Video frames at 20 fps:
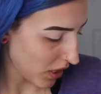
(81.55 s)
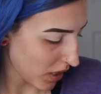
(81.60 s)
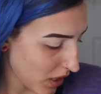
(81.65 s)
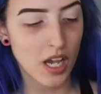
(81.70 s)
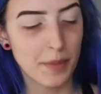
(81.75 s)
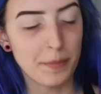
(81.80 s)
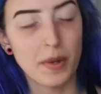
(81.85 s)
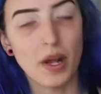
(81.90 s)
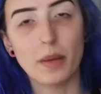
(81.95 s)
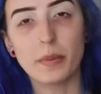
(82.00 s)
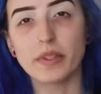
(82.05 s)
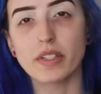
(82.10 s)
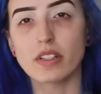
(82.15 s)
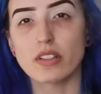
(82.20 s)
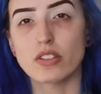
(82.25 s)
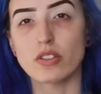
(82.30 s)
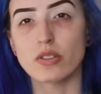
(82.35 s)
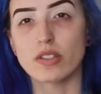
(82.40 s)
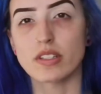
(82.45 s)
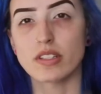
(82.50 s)
I'm probably going
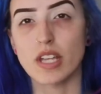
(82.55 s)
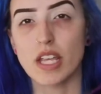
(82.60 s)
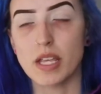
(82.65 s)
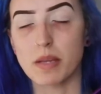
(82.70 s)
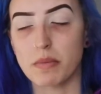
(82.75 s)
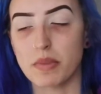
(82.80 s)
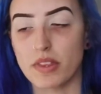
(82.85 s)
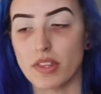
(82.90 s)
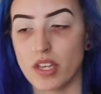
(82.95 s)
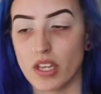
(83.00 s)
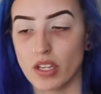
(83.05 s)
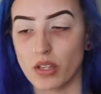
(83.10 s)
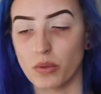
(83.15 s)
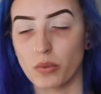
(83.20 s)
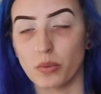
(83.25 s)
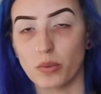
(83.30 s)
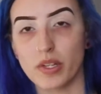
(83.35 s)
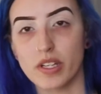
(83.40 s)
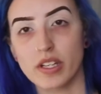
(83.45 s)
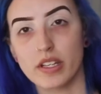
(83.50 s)
to do the same thing
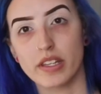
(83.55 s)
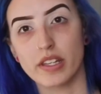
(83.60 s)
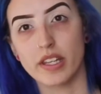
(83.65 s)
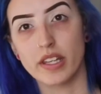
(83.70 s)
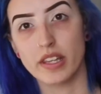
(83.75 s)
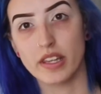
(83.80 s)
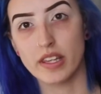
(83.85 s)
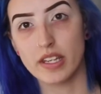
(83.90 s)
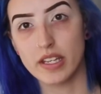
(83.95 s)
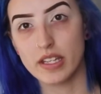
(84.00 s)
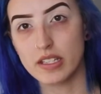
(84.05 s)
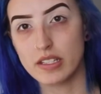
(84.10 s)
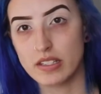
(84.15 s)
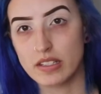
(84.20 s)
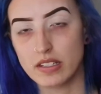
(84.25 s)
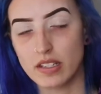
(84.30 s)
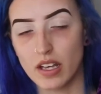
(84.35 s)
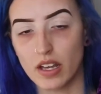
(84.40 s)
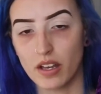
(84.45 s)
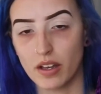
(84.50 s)
with
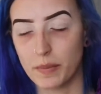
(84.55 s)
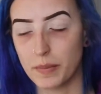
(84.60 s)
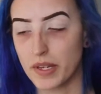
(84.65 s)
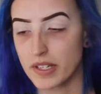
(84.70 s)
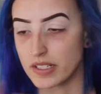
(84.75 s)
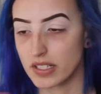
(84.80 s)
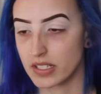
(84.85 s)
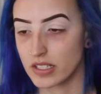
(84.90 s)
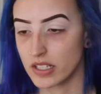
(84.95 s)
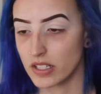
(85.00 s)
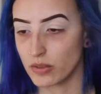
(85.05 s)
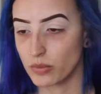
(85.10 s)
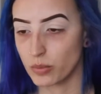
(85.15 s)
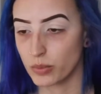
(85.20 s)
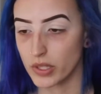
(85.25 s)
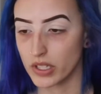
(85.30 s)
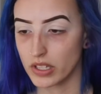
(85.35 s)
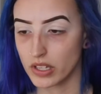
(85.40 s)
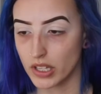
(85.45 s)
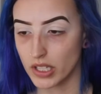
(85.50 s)
this as I did
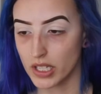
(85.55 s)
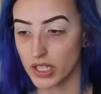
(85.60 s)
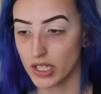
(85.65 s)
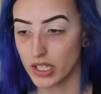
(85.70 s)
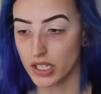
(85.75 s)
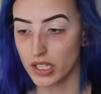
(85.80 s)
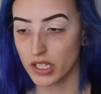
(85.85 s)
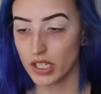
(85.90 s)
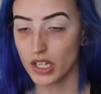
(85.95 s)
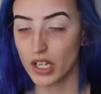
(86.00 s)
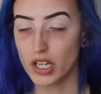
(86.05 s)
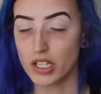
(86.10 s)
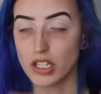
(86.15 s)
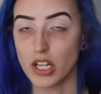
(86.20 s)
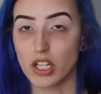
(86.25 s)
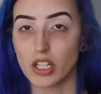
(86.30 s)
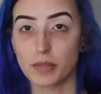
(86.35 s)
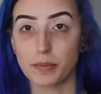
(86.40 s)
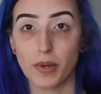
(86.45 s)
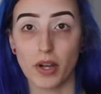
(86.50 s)
with the
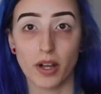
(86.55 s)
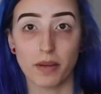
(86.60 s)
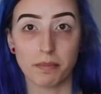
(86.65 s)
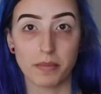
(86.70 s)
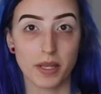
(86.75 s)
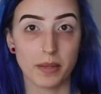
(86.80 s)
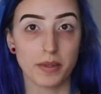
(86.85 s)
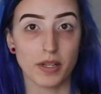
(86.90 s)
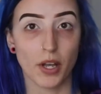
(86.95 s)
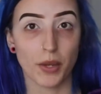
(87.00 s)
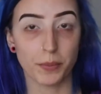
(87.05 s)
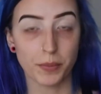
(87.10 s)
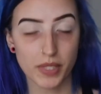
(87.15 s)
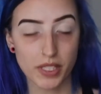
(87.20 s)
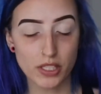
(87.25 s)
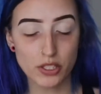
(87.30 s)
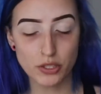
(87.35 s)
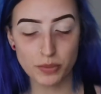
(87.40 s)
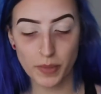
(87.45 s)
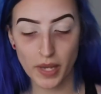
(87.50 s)
ColourPop Baby Got
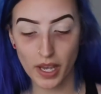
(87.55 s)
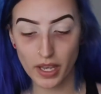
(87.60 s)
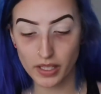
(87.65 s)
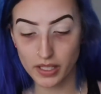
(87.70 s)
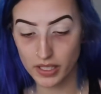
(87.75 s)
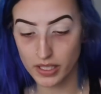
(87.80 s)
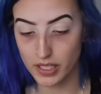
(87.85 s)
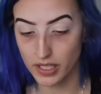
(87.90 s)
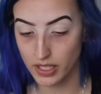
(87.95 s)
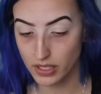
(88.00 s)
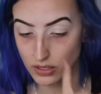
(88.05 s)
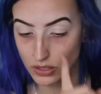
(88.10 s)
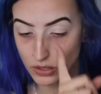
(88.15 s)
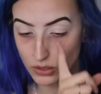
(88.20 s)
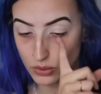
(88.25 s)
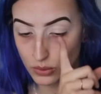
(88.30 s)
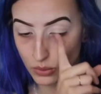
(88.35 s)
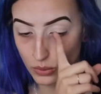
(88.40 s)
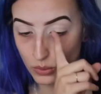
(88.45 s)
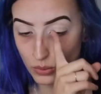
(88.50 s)
Peach palette and
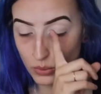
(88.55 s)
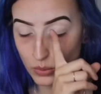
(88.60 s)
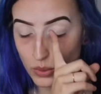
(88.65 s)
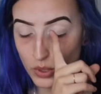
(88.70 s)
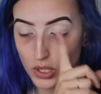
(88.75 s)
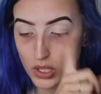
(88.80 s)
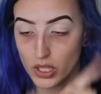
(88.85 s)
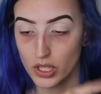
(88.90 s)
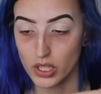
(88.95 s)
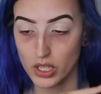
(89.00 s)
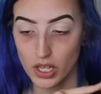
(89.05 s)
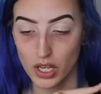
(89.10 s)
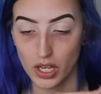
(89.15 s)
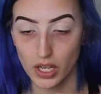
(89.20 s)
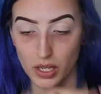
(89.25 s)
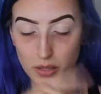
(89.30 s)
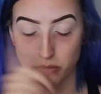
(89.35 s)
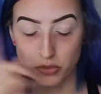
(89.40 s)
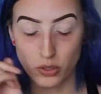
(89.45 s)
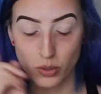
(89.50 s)
do
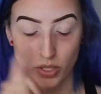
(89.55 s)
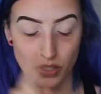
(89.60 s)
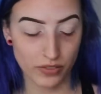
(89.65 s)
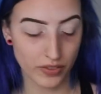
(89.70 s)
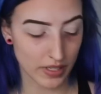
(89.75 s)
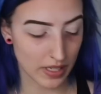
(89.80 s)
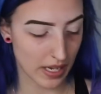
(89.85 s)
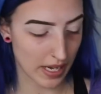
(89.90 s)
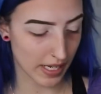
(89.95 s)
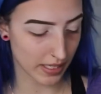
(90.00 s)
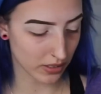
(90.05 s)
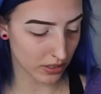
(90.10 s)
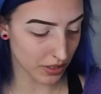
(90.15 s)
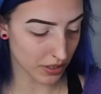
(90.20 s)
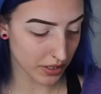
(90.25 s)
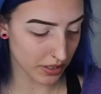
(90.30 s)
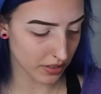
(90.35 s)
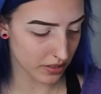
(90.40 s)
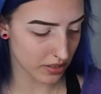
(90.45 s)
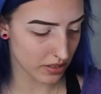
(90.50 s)
two different eye
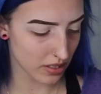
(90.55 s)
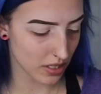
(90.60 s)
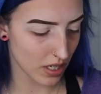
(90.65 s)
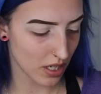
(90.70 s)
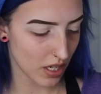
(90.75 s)
looks.